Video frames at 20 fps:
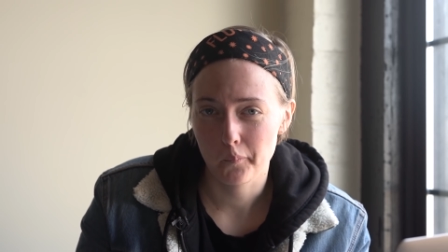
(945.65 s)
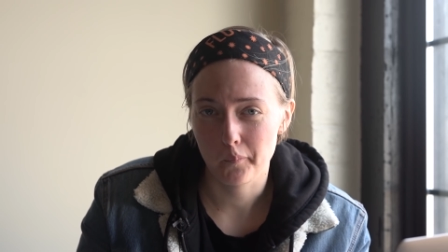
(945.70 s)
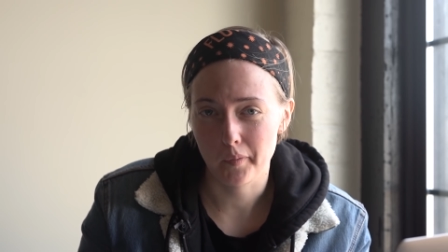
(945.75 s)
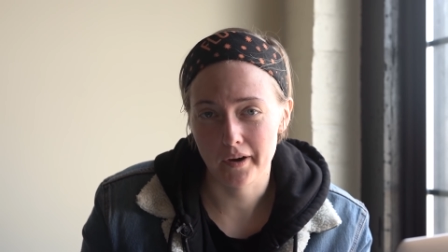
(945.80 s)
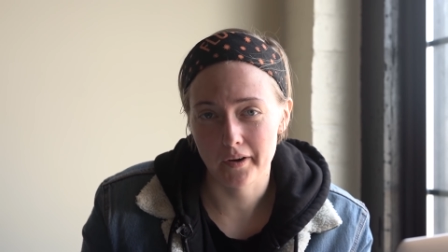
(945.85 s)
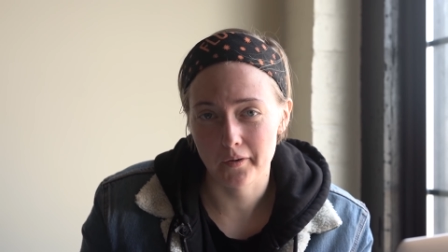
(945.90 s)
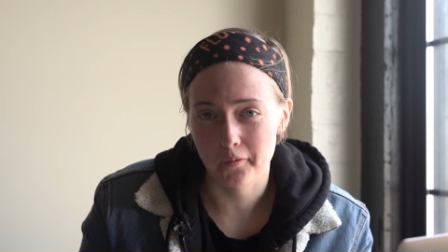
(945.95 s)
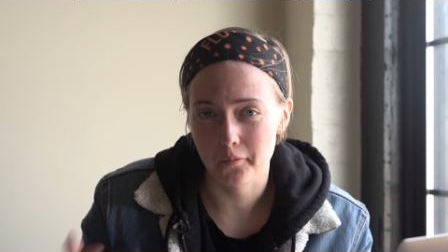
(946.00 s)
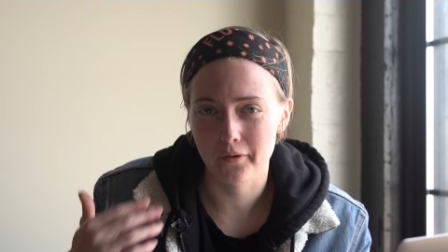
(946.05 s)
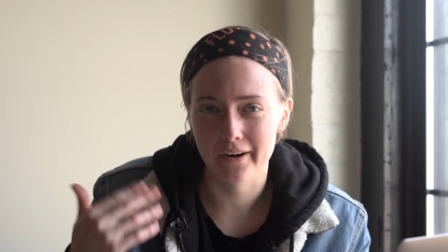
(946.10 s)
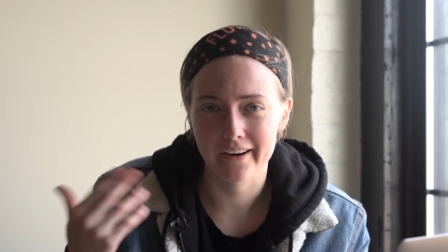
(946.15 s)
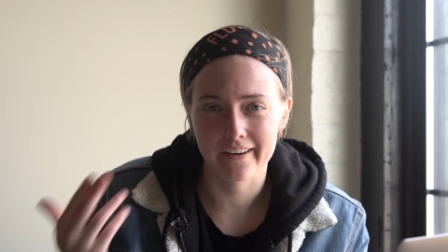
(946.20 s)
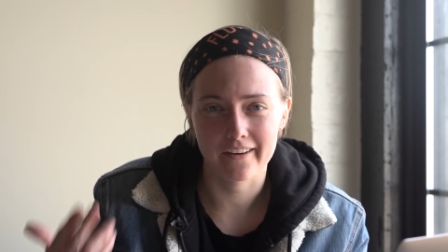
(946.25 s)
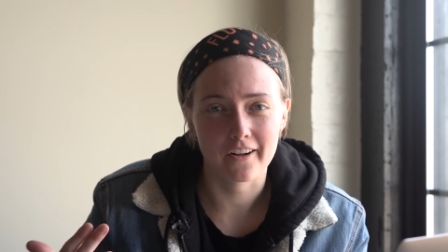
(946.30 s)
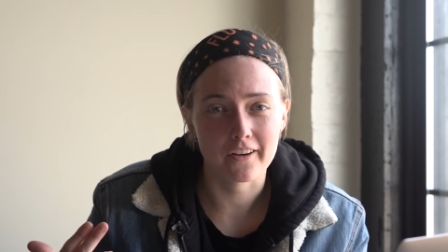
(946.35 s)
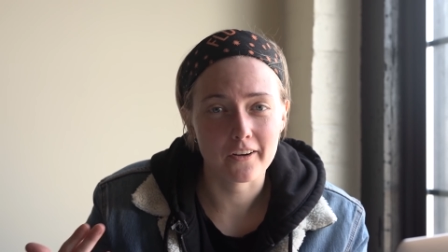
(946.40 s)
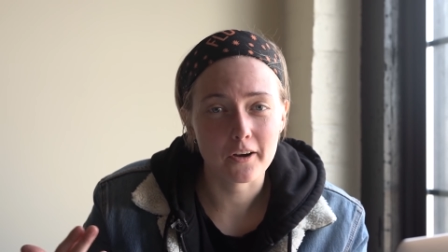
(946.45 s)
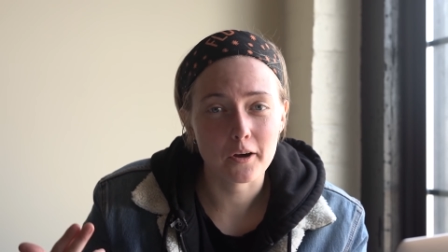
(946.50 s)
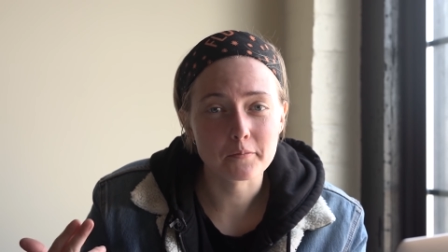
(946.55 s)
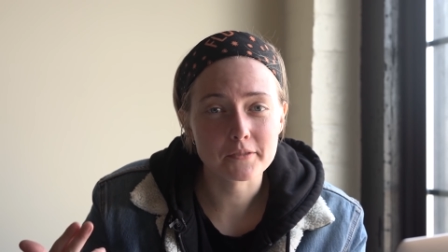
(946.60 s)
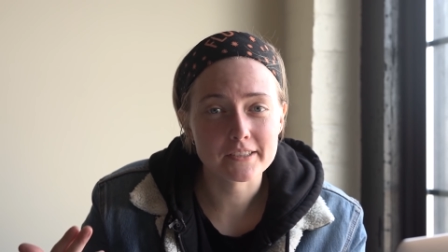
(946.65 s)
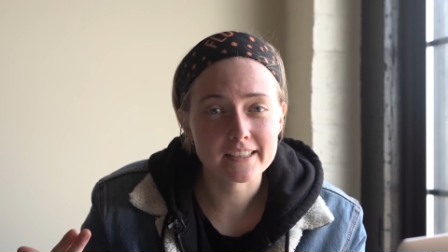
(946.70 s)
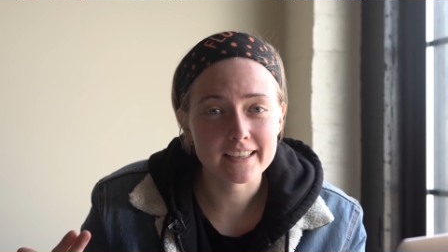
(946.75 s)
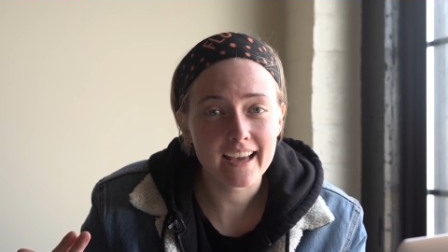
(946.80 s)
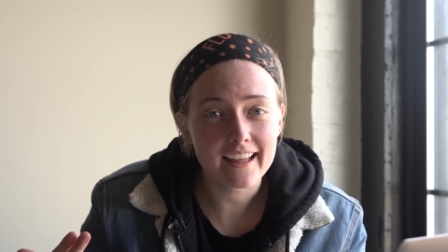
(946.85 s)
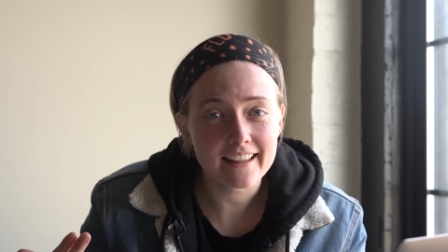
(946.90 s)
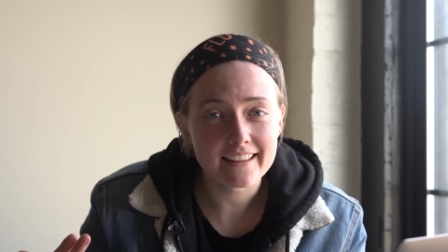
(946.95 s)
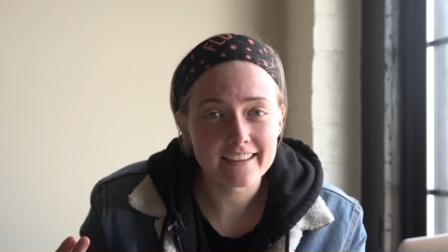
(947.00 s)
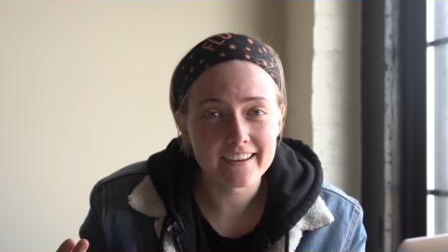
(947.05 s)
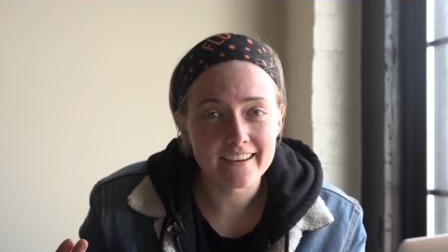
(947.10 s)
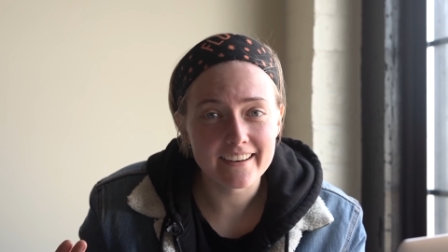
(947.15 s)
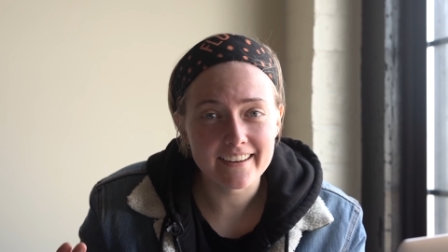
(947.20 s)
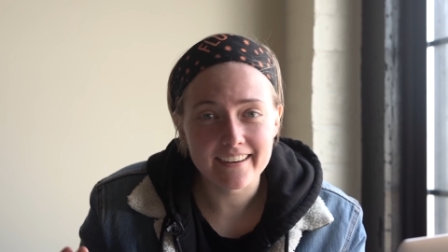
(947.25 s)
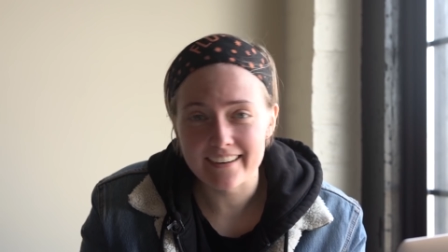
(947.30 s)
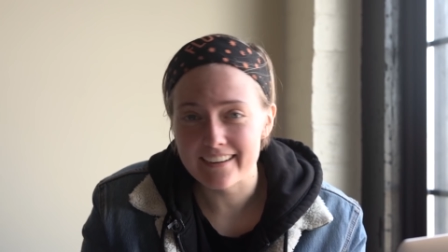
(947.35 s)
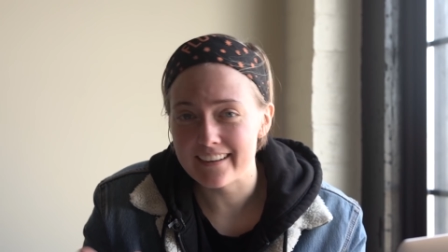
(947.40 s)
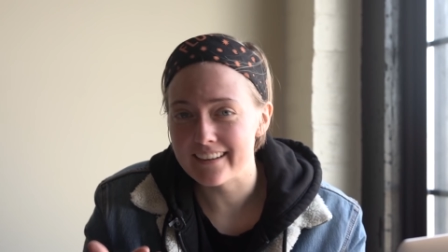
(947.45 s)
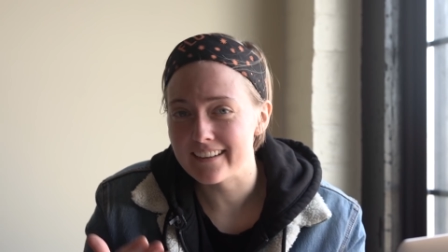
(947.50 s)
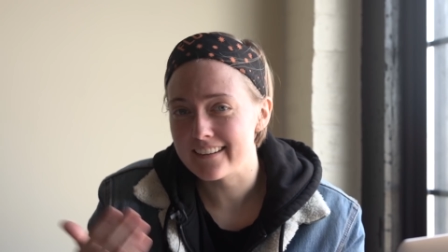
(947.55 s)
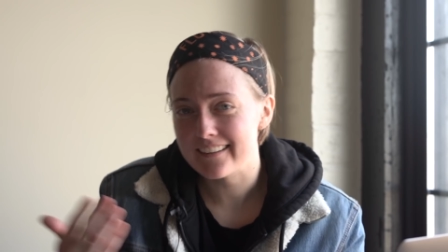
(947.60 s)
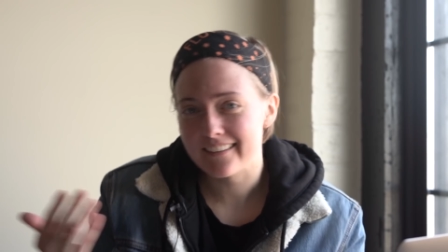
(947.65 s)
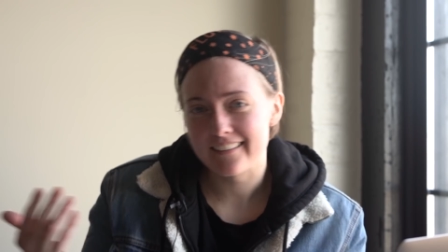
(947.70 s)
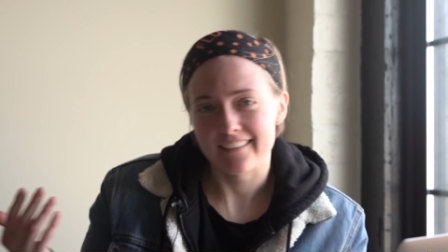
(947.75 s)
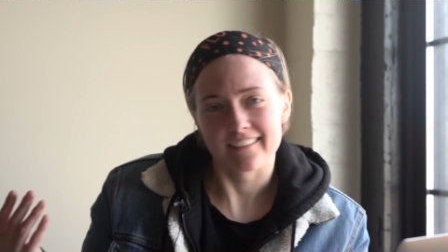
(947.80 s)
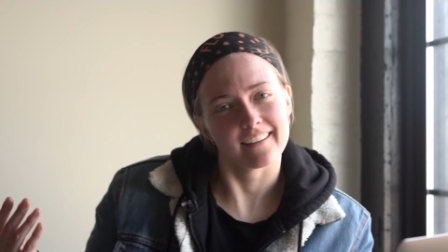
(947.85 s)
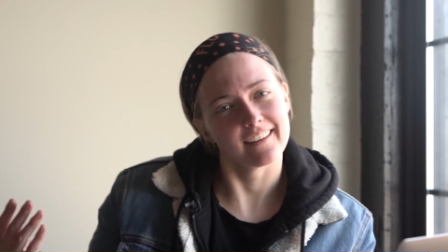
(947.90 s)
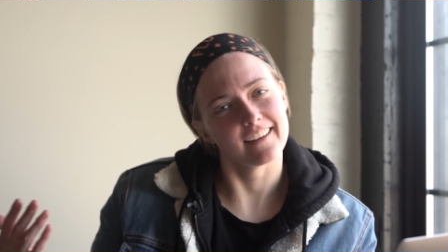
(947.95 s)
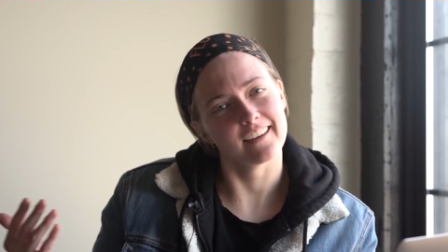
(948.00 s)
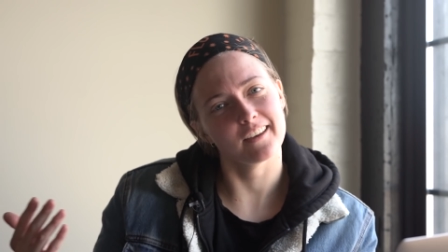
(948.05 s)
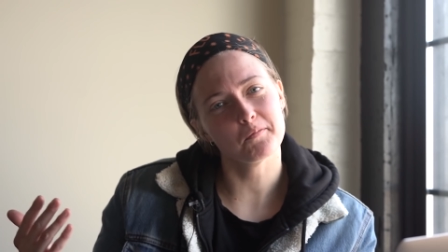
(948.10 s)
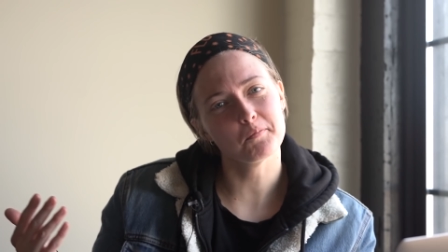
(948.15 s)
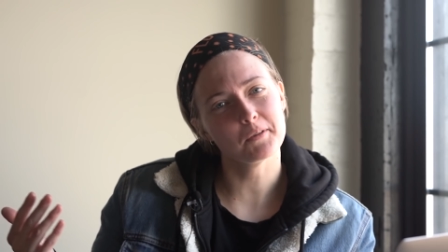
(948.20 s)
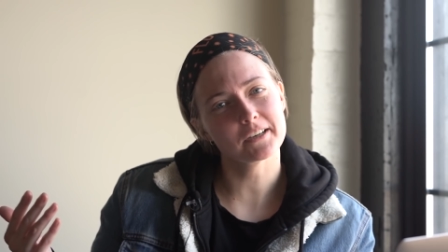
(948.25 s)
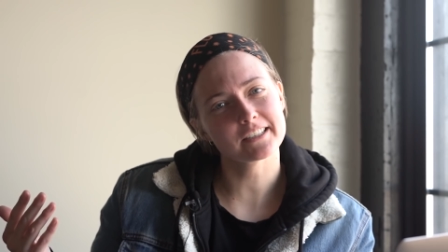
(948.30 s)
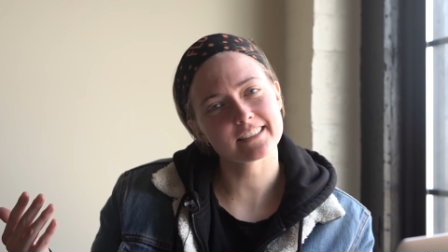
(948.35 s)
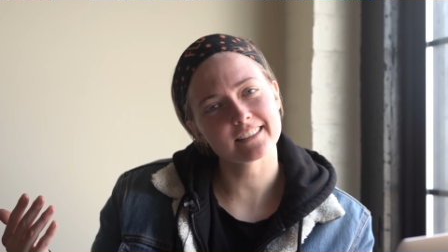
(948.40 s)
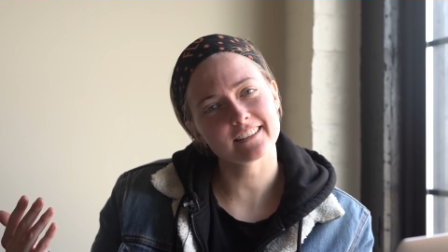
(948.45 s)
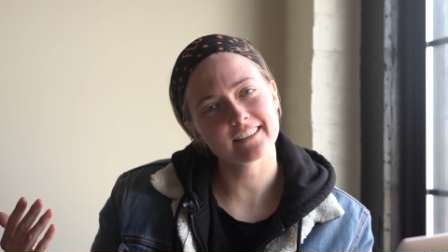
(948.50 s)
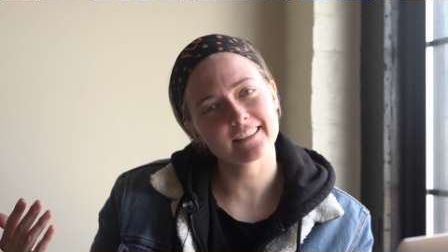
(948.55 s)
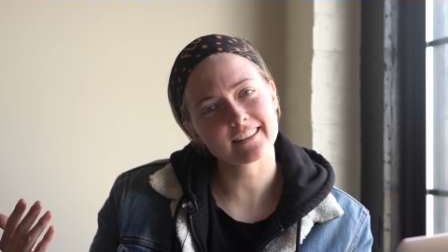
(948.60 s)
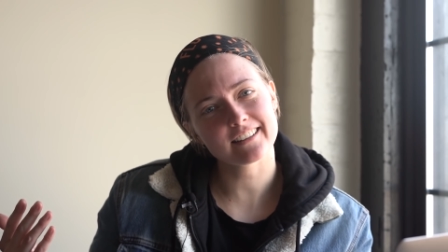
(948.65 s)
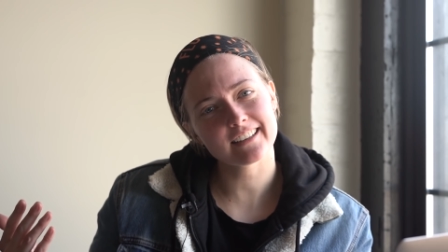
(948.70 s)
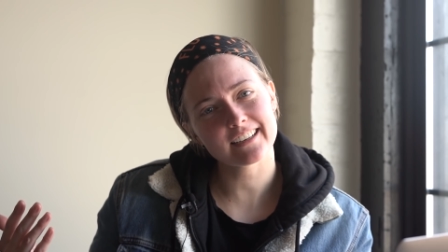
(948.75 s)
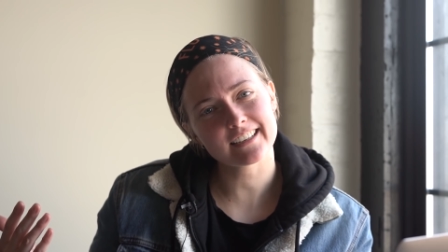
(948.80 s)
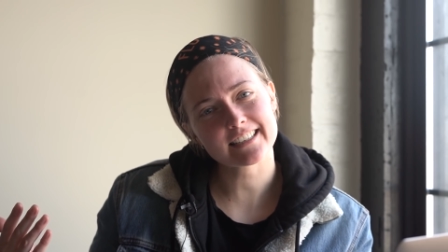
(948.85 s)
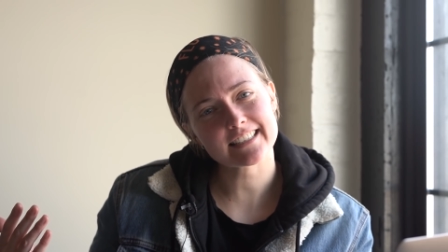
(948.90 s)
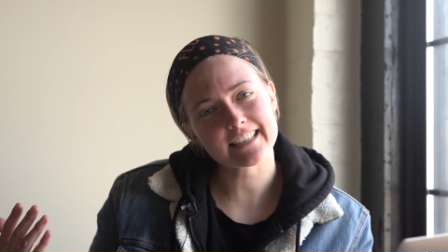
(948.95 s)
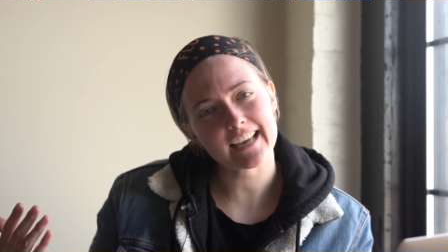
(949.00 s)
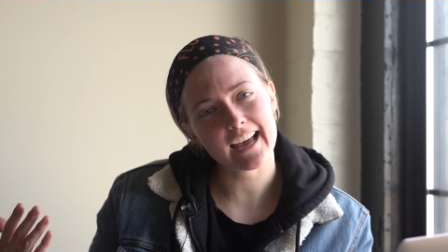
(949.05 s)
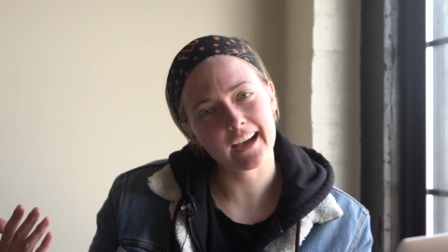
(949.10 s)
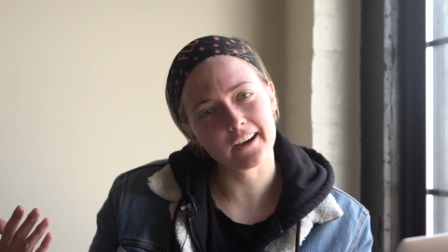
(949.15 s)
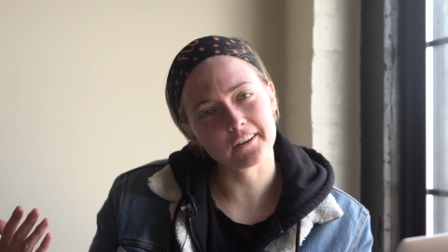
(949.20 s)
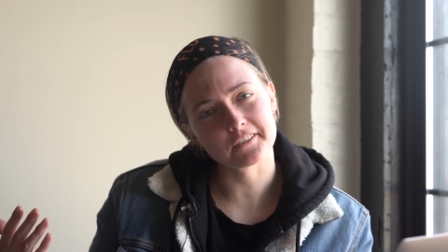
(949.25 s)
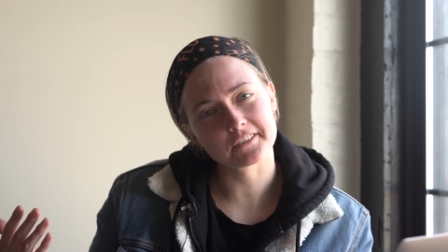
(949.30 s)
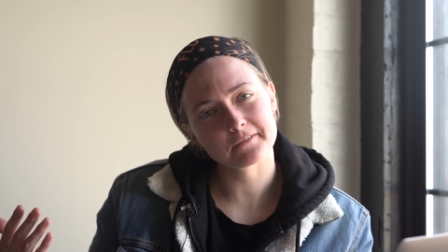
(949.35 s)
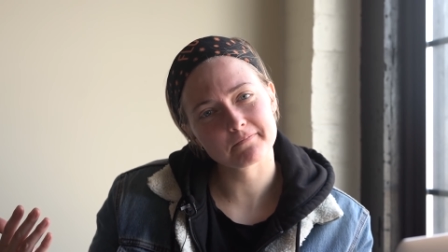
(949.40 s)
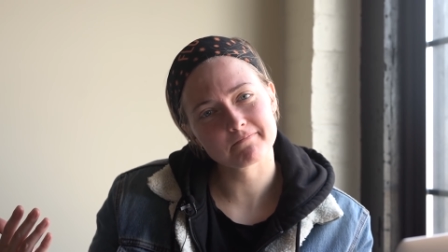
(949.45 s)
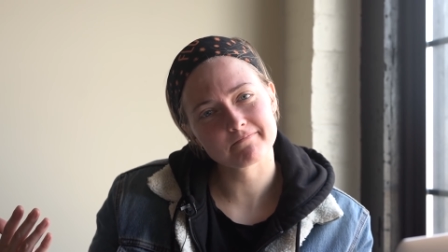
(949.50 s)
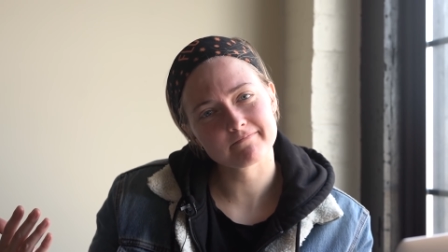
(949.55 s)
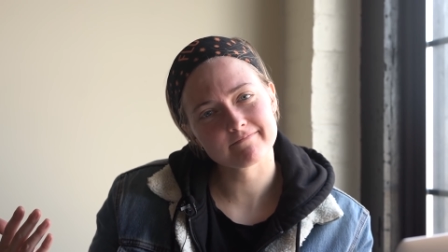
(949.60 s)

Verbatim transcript: But when it all comes together, it makes a little click sound.